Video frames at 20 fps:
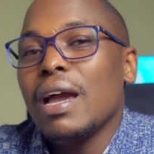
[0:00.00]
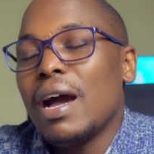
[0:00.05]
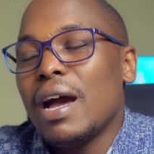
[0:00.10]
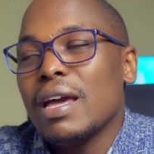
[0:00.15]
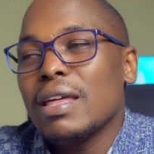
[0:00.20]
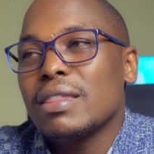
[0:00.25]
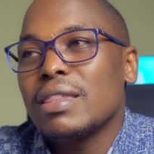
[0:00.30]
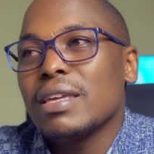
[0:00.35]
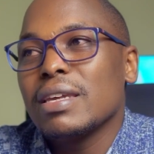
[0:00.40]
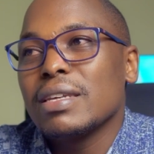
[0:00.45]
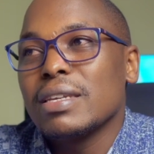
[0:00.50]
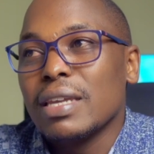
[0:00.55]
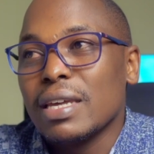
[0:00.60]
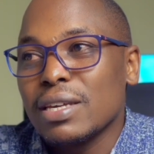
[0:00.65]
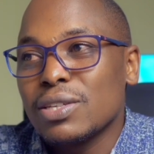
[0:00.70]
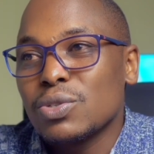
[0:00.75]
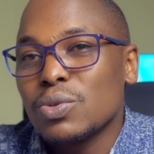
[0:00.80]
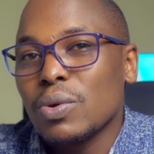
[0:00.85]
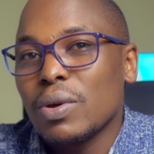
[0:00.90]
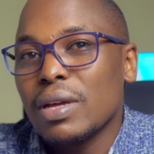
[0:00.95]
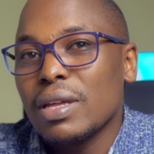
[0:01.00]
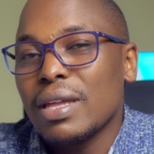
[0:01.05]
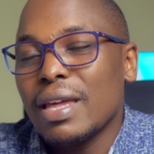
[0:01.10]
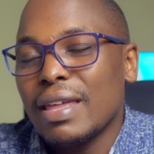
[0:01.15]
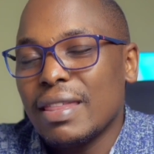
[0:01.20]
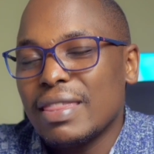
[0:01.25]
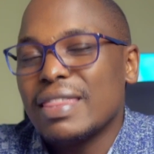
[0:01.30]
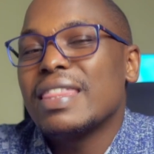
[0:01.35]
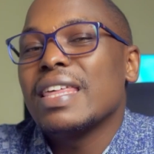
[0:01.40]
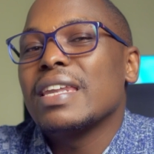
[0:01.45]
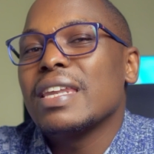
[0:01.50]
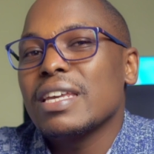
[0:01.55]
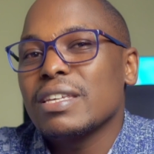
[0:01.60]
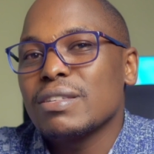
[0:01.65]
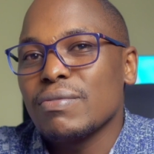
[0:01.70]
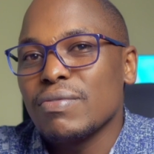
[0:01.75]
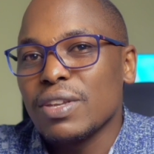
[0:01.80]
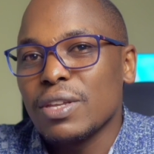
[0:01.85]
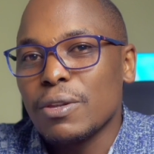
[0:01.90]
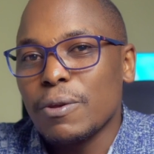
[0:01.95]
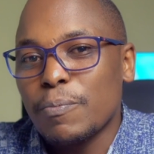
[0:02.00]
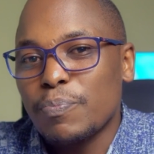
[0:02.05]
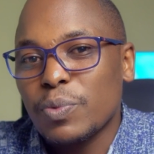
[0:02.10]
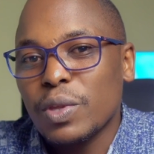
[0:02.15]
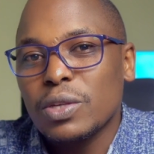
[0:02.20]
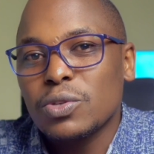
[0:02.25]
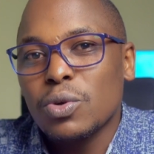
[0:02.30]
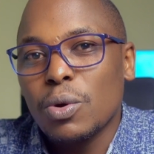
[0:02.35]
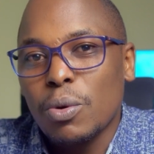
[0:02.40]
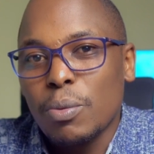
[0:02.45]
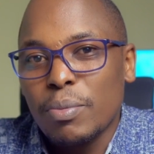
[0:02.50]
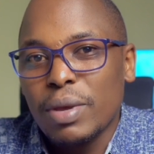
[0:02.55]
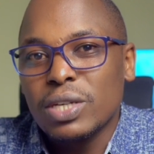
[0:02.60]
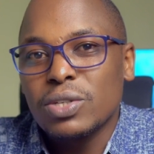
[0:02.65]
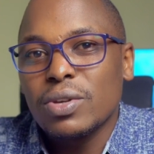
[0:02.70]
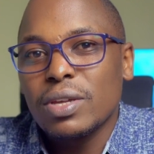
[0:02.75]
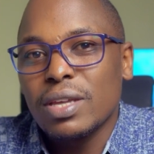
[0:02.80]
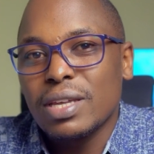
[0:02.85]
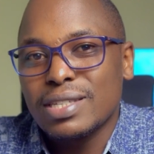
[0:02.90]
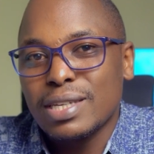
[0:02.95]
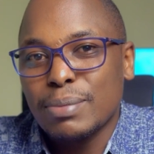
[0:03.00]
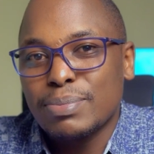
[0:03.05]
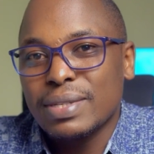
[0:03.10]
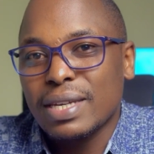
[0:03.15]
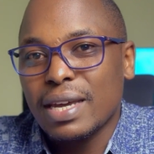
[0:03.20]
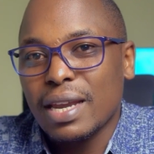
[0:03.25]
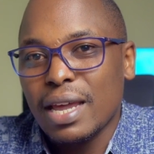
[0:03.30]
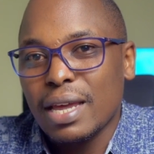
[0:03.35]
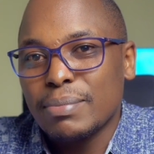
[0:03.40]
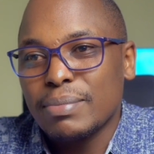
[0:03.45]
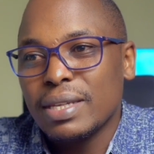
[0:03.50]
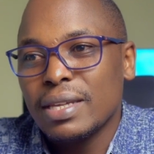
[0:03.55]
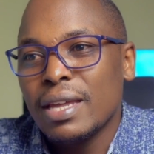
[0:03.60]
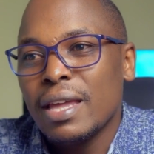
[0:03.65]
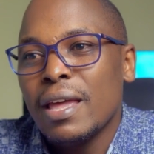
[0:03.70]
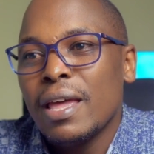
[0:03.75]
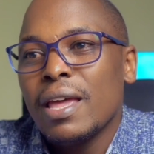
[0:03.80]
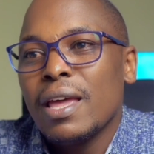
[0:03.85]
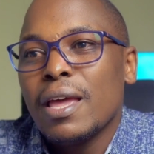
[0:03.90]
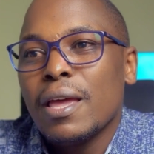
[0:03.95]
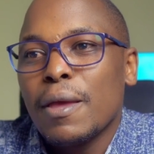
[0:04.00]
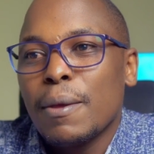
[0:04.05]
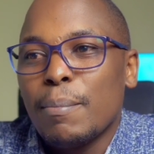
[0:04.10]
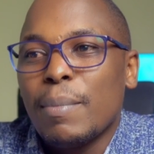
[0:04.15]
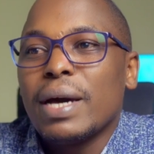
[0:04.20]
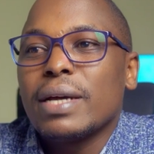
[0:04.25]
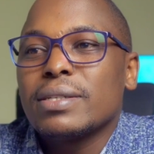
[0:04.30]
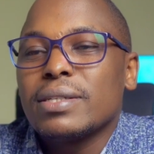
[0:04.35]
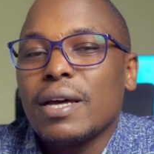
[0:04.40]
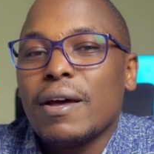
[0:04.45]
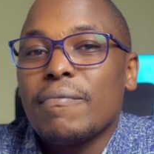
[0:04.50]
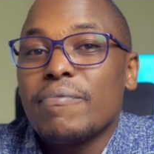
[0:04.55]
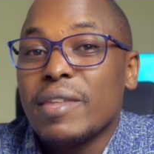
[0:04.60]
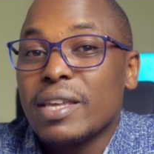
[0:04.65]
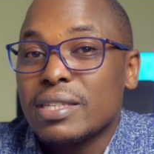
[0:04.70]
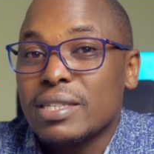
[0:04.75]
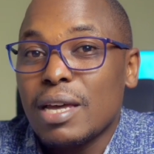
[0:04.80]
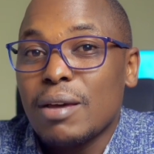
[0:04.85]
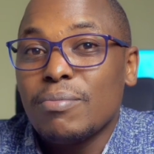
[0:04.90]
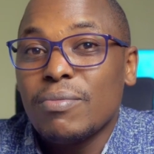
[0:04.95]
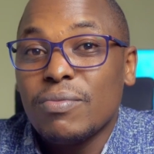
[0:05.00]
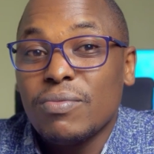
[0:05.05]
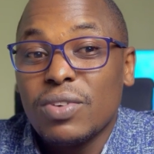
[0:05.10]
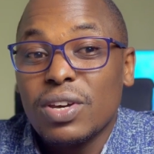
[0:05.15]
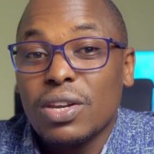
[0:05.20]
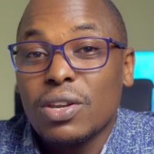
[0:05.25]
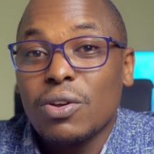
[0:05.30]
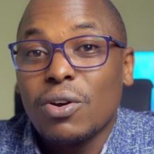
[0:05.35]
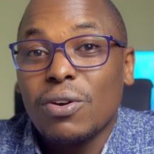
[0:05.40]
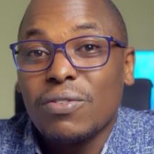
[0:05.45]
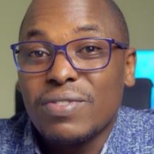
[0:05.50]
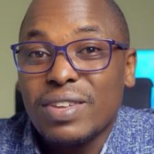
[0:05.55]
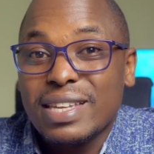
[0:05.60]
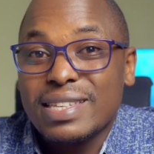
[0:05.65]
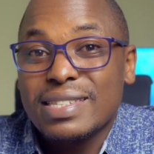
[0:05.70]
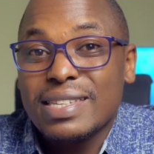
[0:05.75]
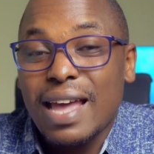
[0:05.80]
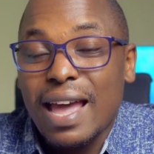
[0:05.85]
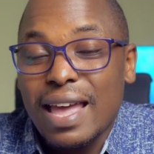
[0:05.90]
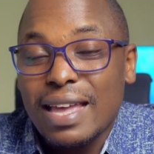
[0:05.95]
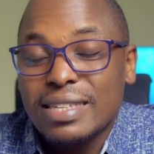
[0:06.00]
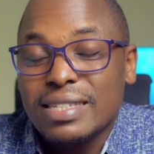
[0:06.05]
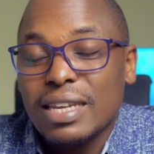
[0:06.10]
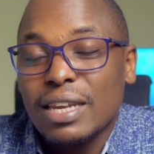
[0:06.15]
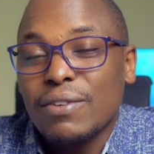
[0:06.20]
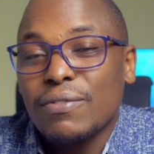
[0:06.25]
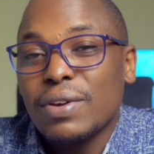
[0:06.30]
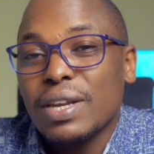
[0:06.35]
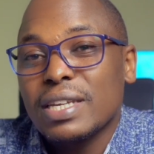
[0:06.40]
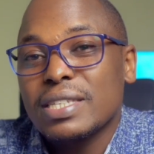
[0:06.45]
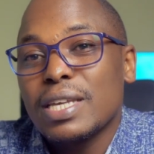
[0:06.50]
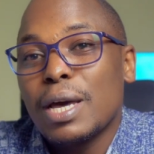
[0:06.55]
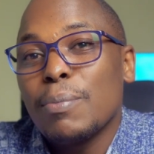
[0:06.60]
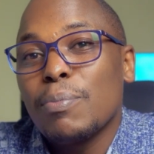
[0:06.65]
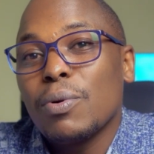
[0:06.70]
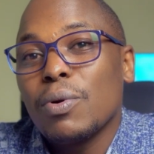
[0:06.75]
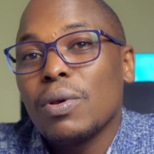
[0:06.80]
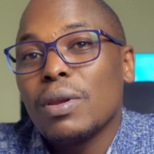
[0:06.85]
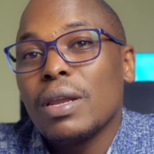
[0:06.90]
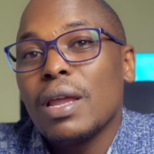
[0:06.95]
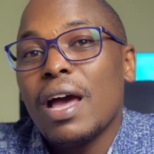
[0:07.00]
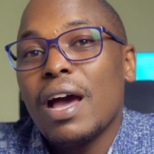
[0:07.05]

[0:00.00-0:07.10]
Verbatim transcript: I think the next video. So make sure you're subscribed. But there are some very obvious signs, like for example,